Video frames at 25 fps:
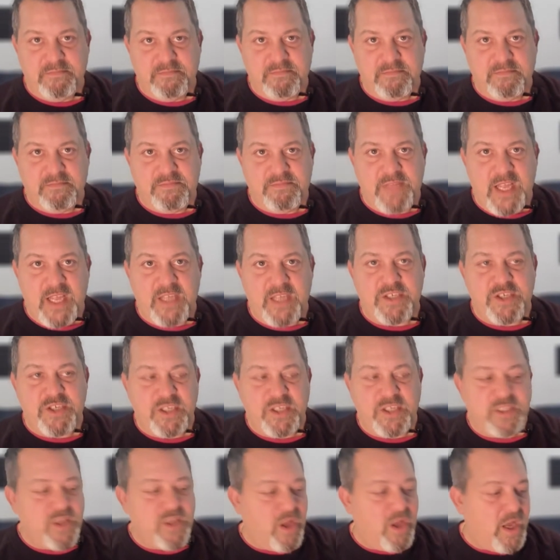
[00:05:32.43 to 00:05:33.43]
That's
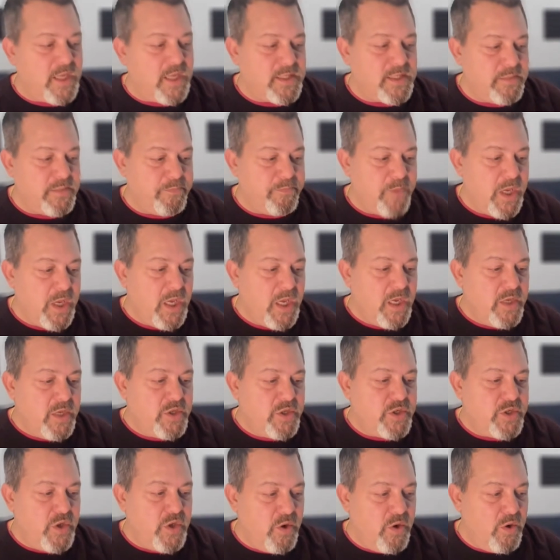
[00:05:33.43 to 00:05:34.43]
just awesome.
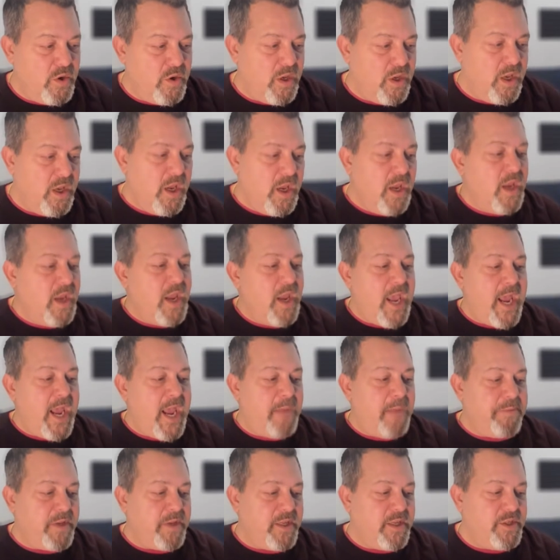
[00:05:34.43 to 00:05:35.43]
So
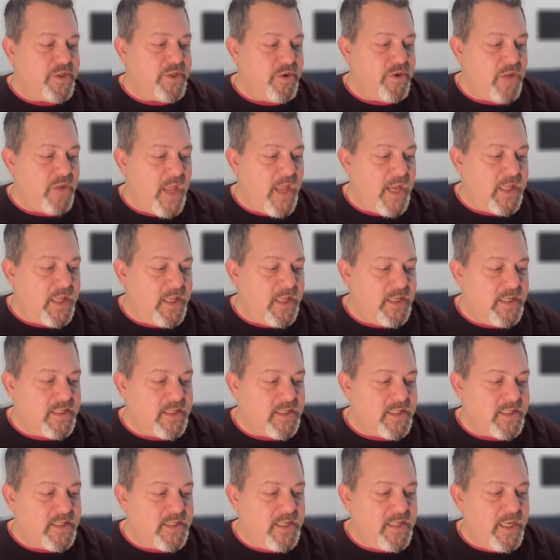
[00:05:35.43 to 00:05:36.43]
applicants are likely to
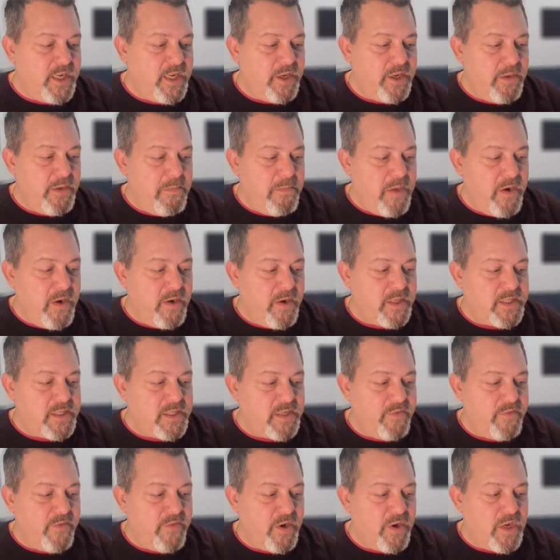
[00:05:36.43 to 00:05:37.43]
succeed on the merits
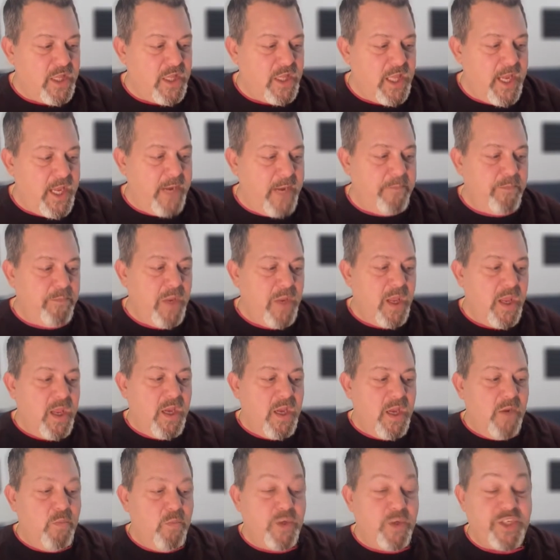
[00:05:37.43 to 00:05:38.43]
of their claim,
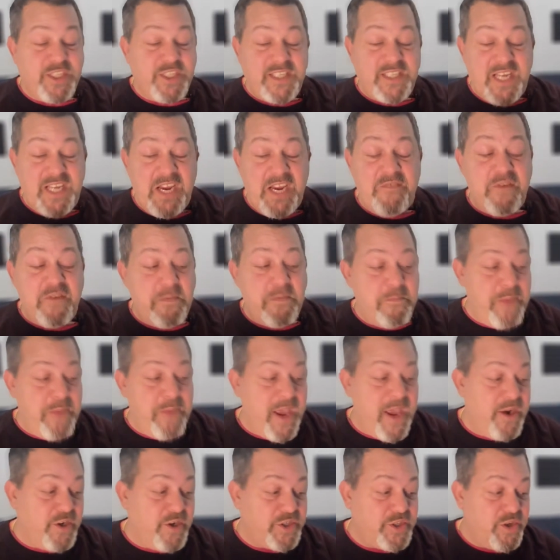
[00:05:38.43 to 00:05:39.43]
which is even
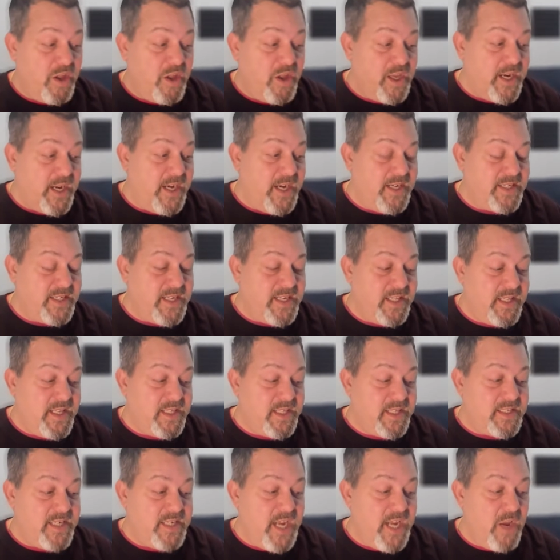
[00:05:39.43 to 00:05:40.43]
better. So I'll get into
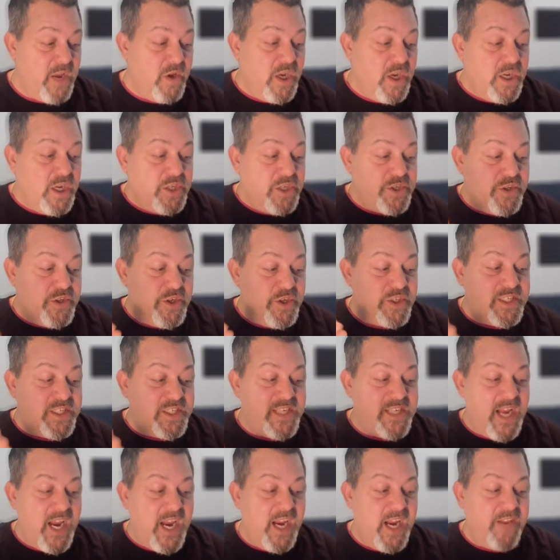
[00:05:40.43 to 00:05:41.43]
this now. So they're
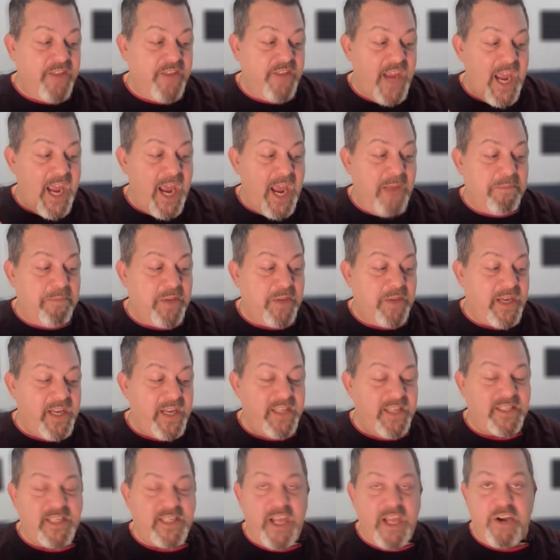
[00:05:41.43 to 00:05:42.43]
saying the
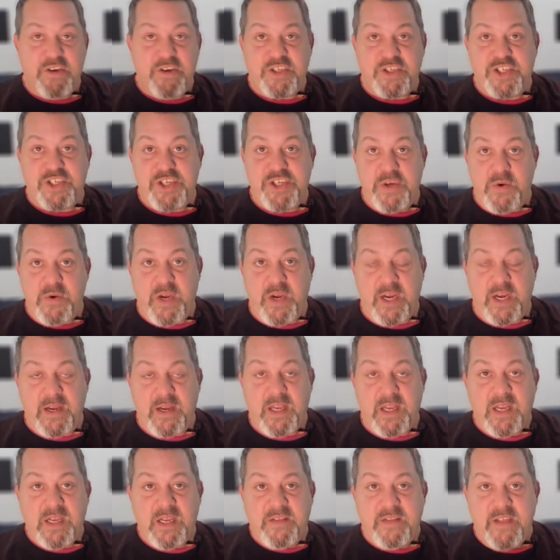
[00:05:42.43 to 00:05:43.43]
applicants that are suing,
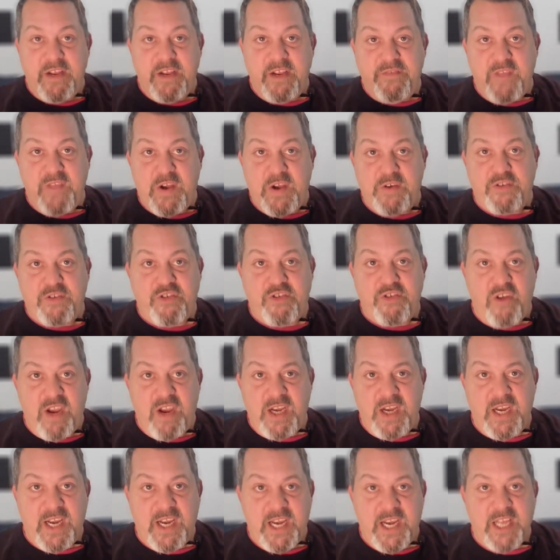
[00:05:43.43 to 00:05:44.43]
that are
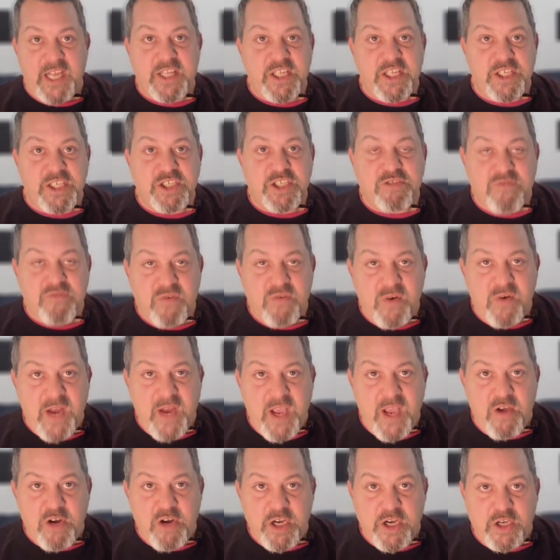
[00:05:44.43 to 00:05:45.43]
trying to get this thrown
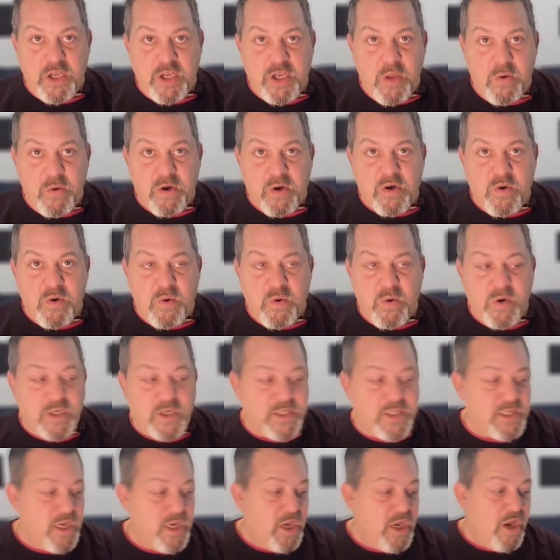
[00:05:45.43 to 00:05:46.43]
out in lower
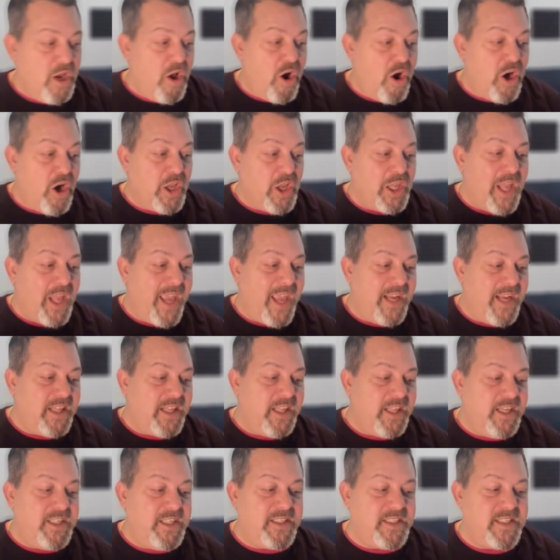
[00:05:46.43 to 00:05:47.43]
courts, are
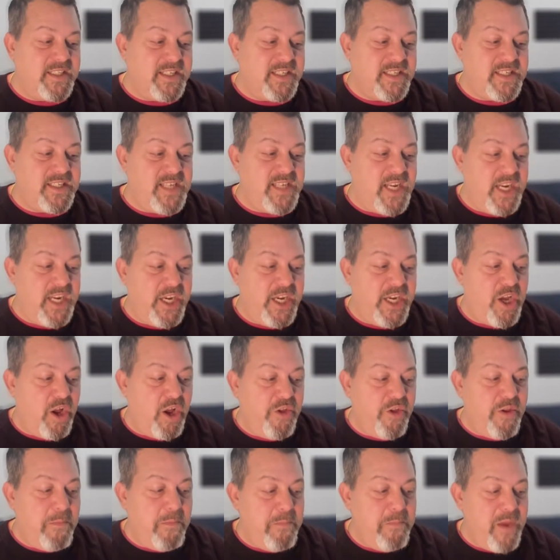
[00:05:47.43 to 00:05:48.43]
likely to succeed
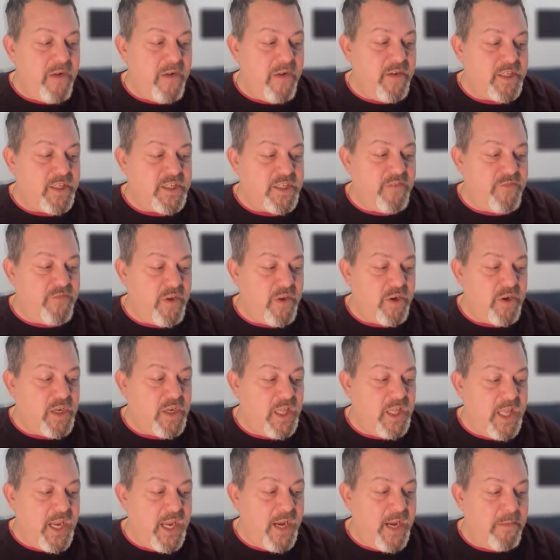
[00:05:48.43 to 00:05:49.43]
on the merits of their
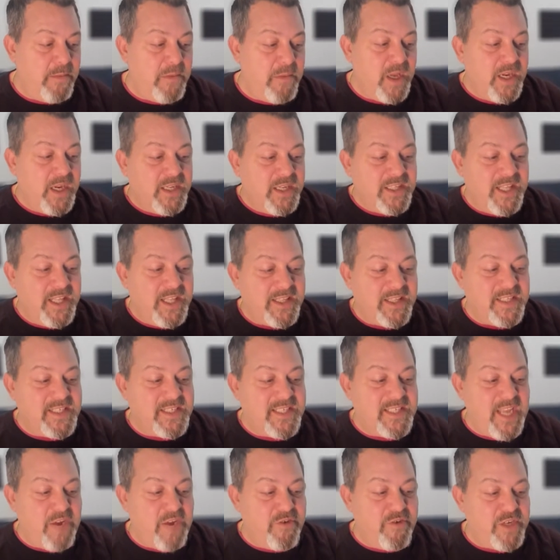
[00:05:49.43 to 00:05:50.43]
claim that the
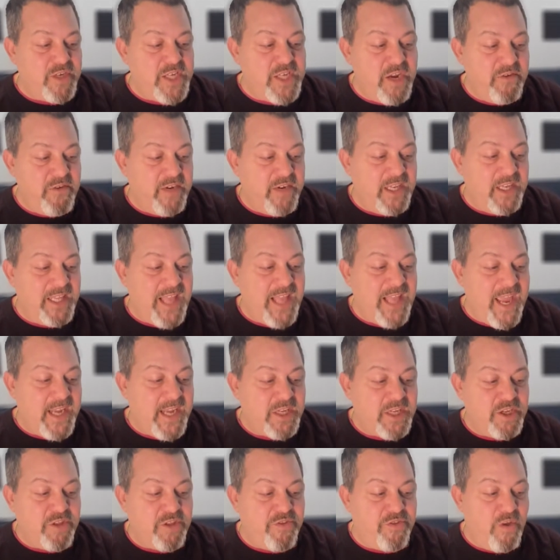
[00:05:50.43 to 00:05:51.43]
secretary
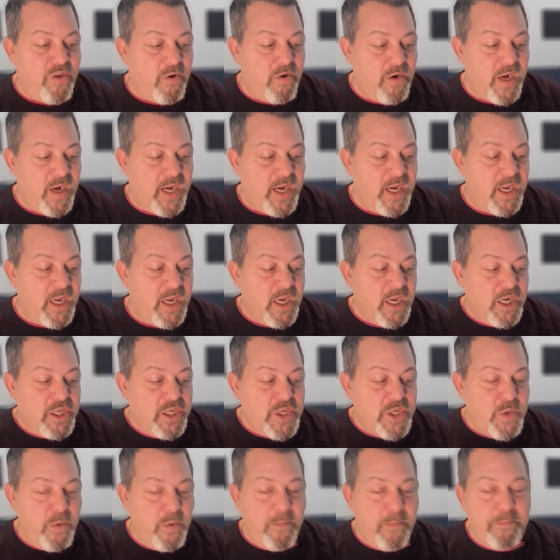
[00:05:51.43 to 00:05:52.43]
lacked authority
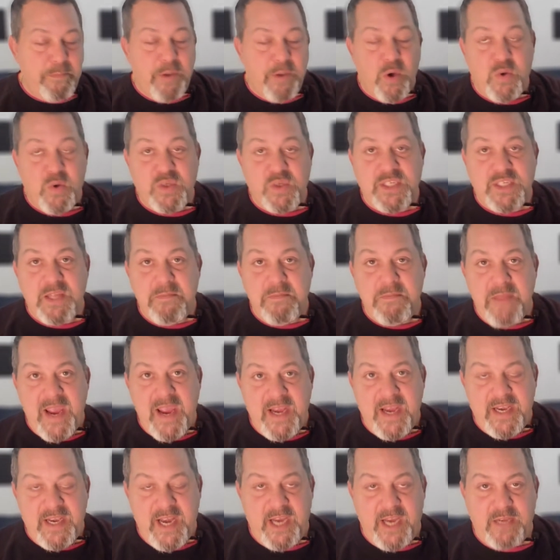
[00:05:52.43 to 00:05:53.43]
to impose the
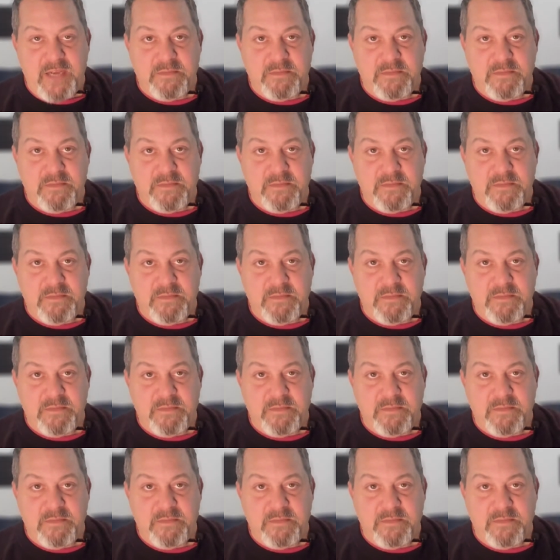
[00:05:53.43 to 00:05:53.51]
mandate.